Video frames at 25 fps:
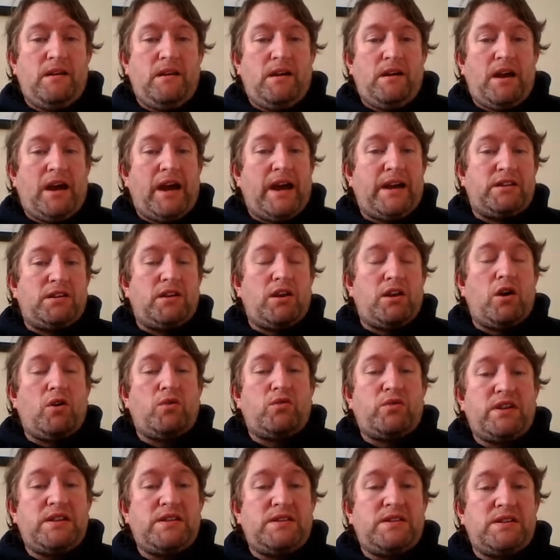And the old
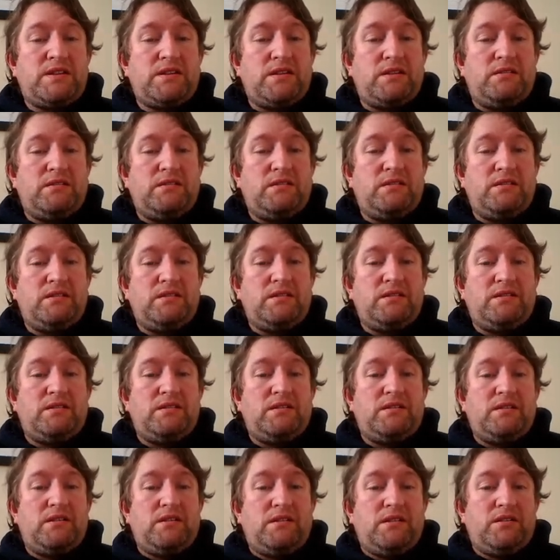Indian,
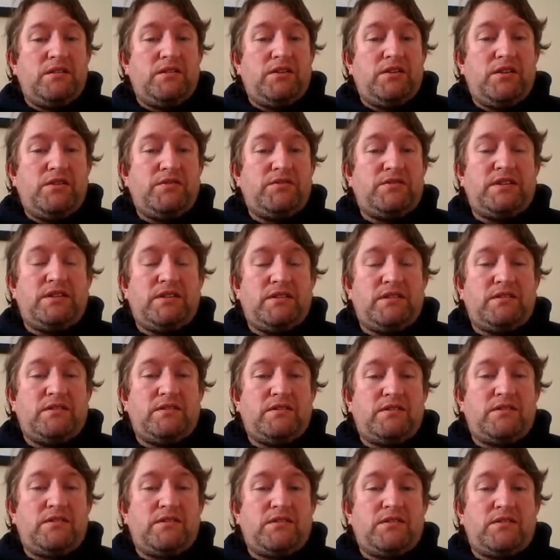using
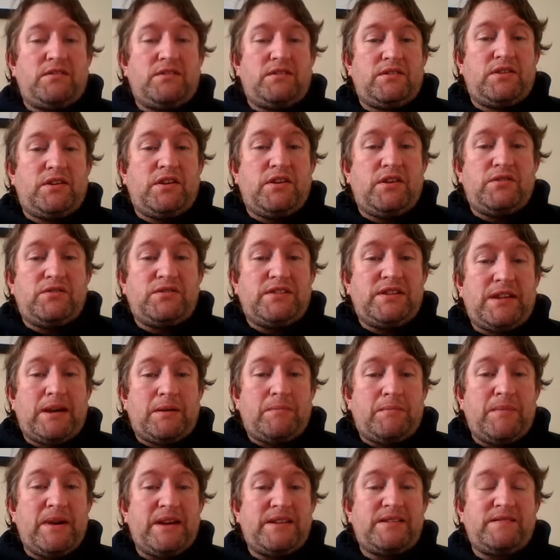that
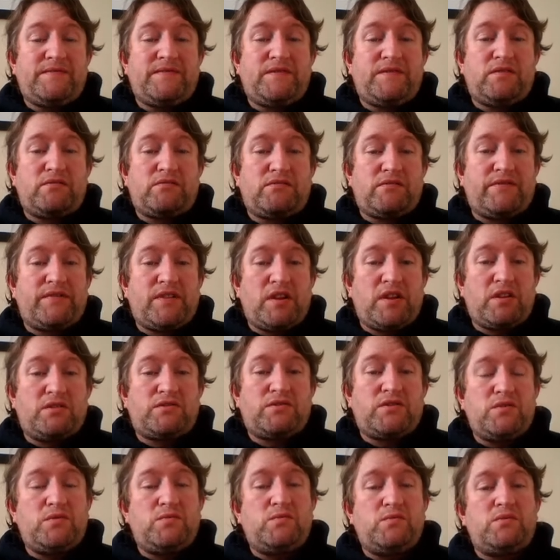metaphor of the
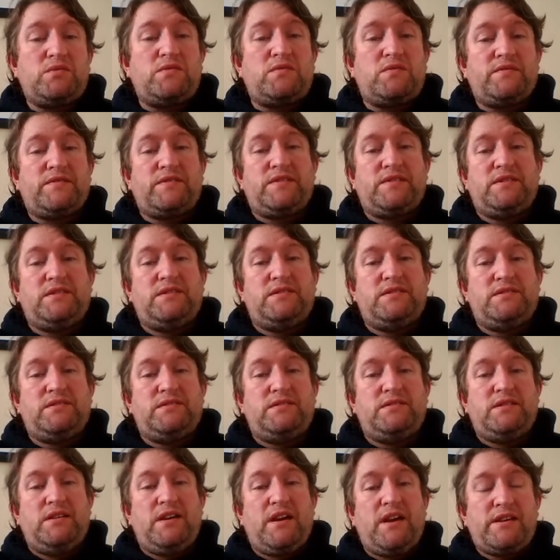two wolves,
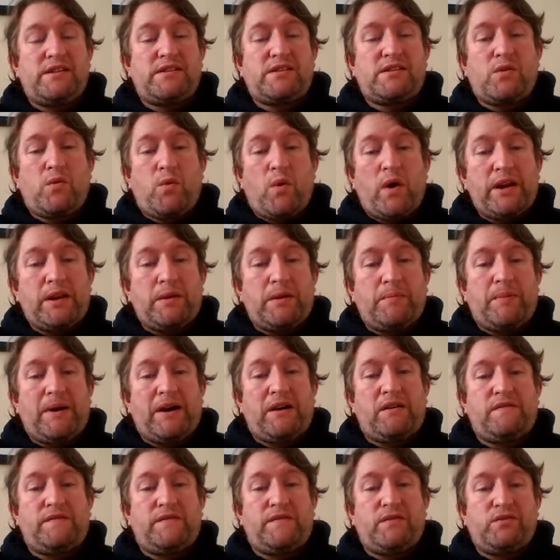is quite a
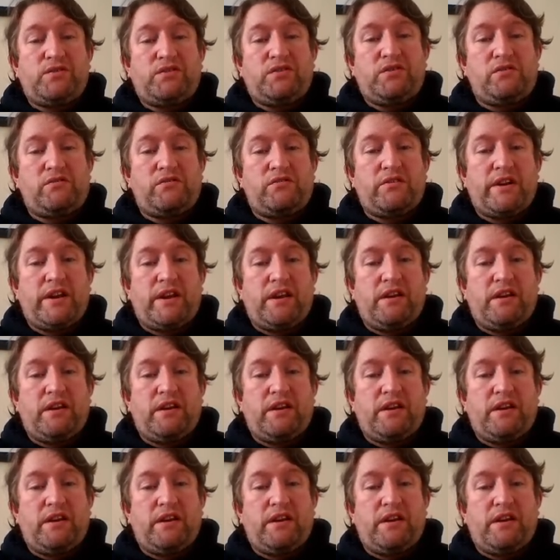powerful story